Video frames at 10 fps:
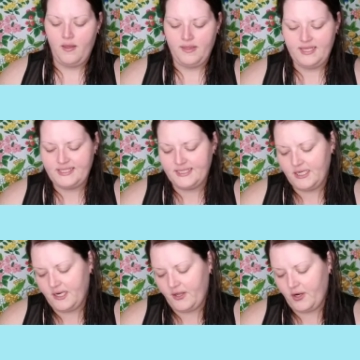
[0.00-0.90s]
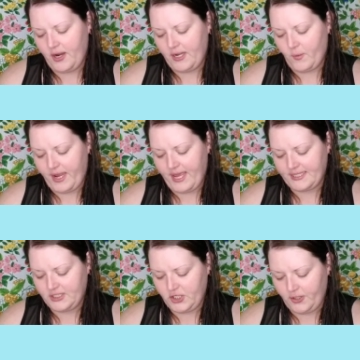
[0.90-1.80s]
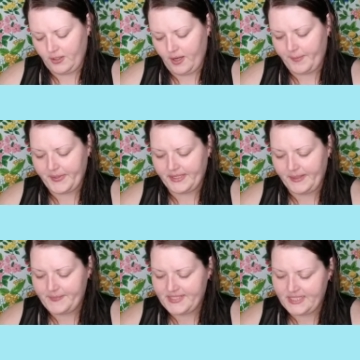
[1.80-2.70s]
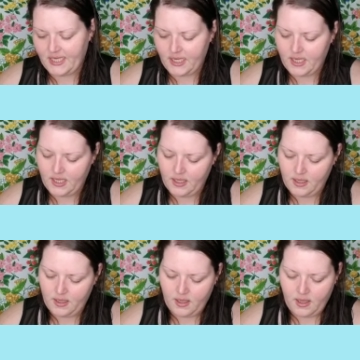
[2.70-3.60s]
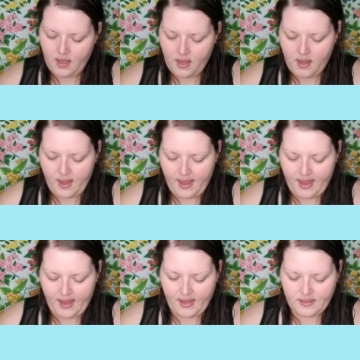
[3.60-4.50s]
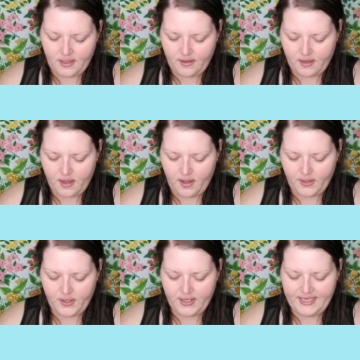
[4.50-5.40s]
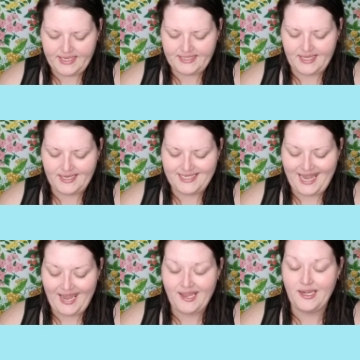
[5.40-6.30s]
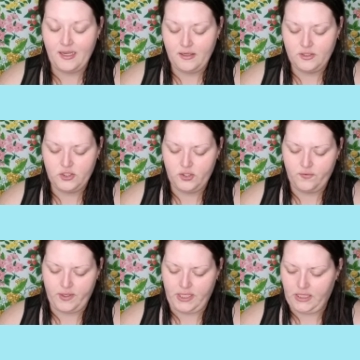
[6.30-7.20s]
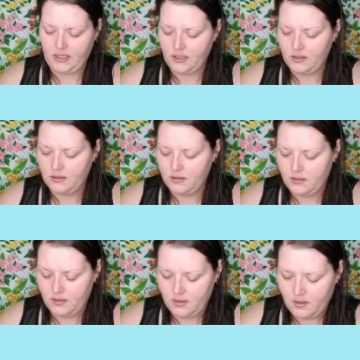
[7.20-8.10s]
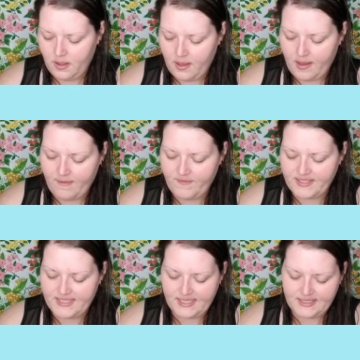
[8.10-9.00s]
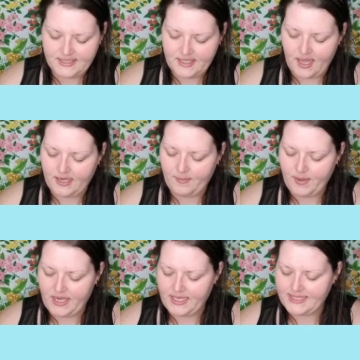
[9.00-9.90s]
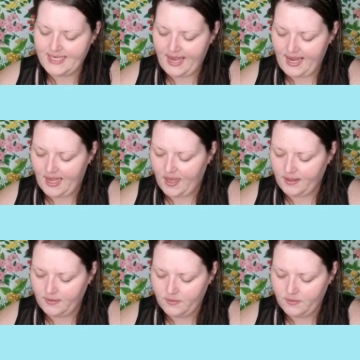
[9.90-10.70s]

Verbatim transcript: This is another NYX Turn Up Lipstick. And the color is Tangerine. Emphasis on it being tan.